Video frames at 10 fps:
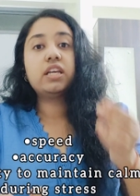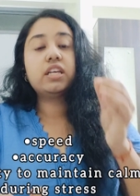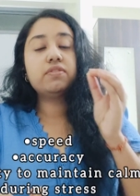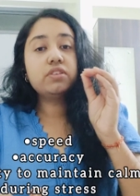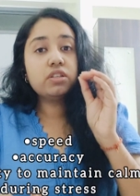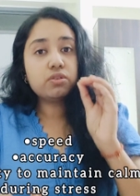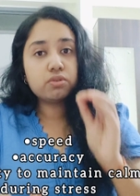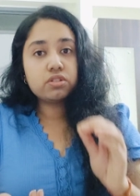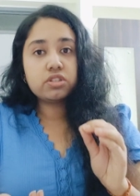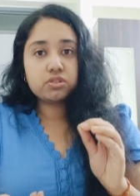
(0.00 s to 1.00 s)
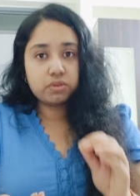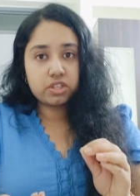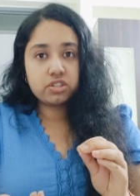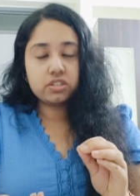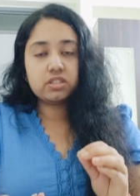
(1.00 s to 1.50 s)
Even in those
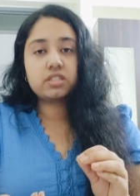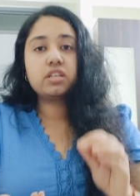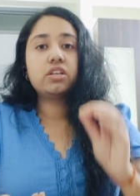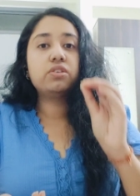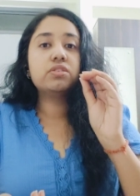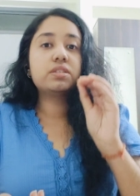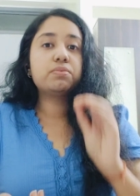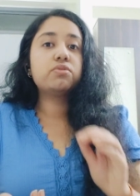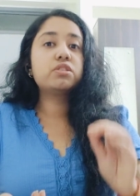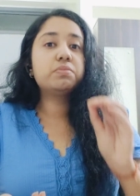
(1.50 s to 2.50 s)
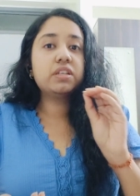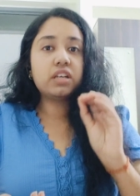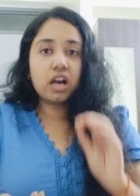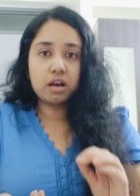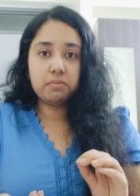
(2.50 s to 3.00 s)
situations, you're supposed to be
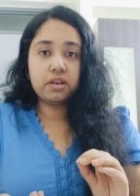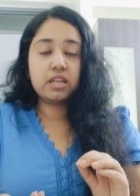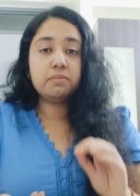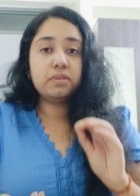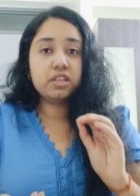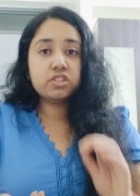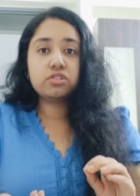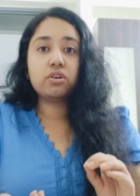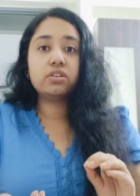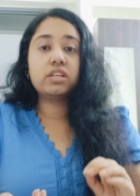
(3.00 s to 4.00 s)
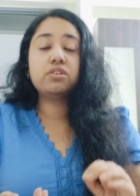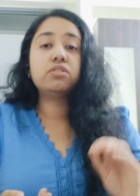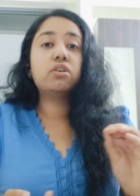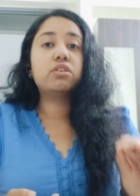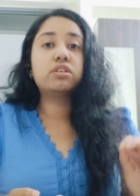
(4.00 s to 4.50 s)
calm and make sure that you're
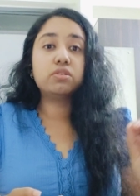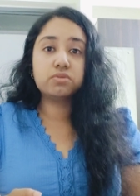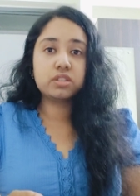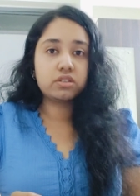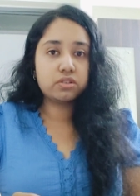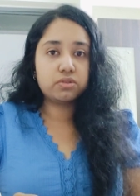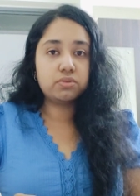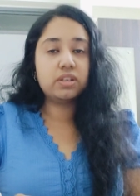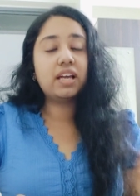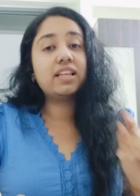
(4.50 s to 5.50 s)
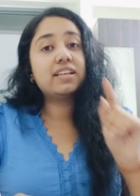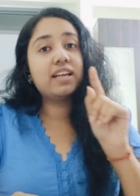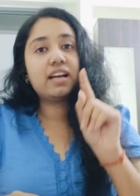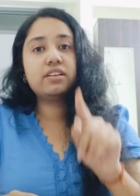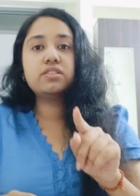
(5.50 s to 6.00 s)
not losing your cool, and
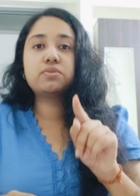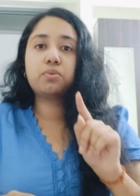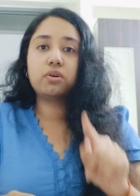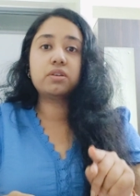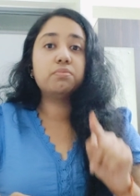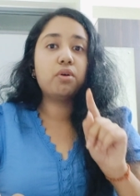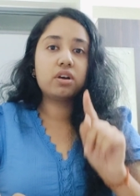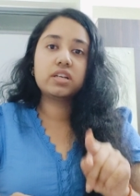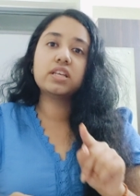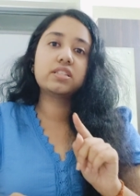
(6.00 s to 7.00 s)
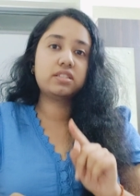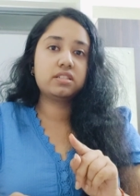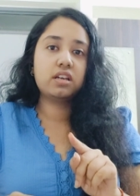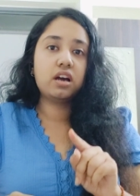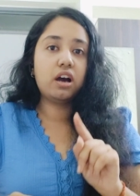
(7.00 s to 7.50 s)
that is what mock tests
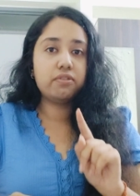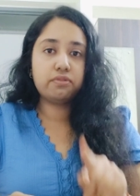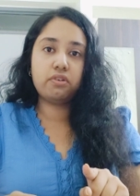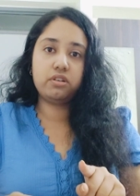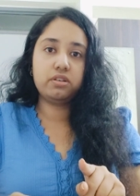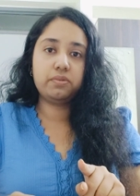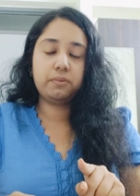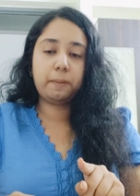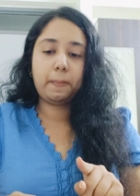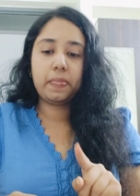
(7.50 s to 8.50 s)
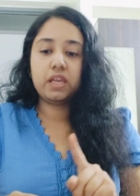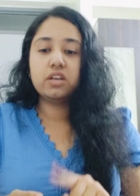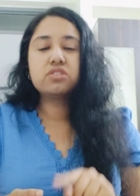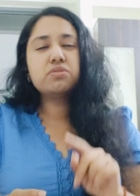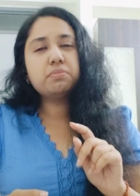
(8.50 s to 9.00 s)
are for.
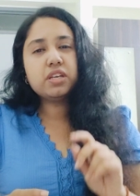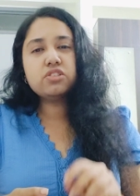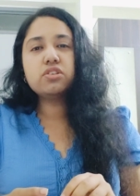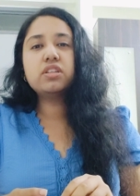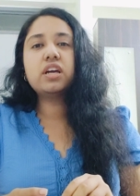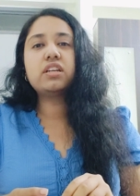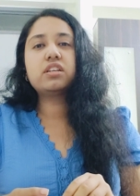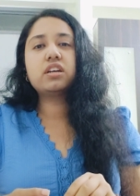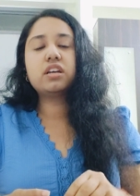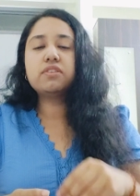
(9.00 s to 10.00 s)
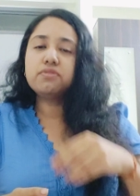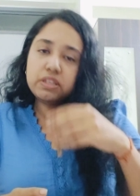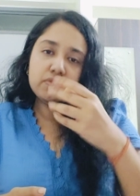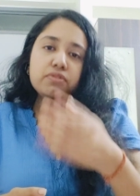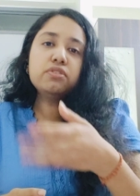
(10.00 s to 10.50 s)
So make sure that if
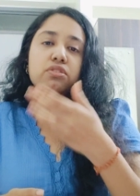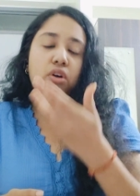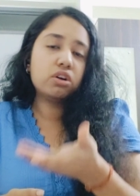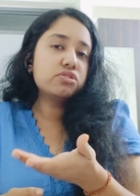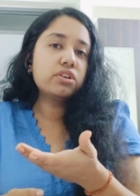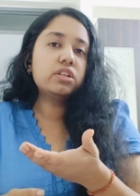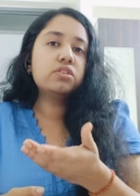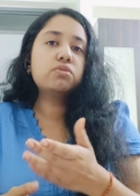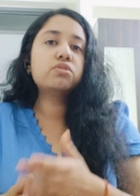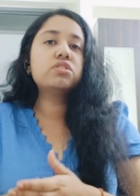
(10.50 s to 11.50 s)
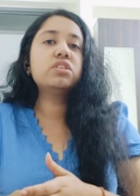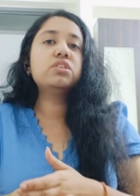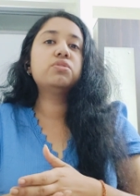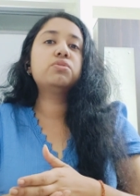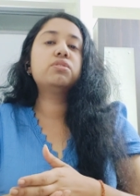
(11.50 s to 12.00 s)
you're not joining a coaching,
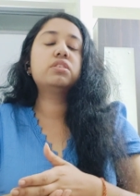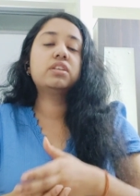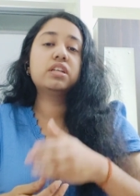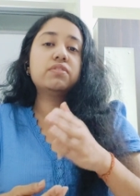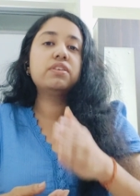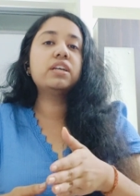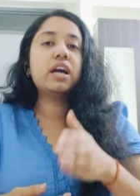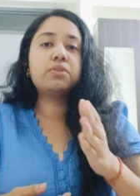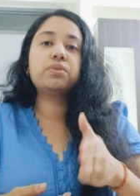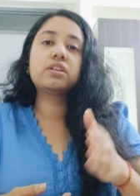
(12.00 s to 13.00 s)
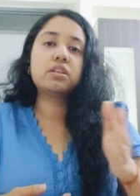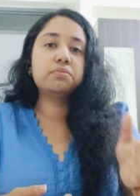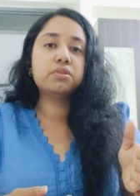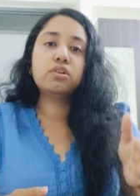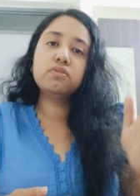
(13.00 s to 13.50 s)
you're giving adequate
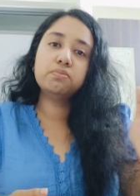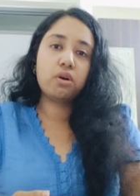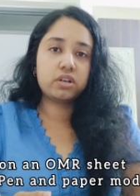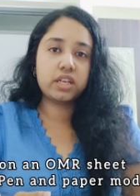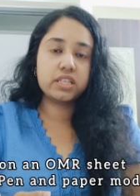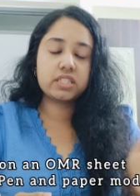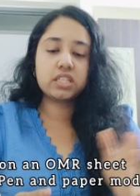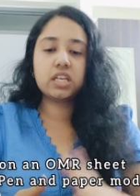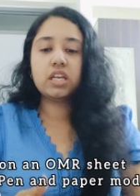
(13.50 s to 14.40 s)
number of mock tests.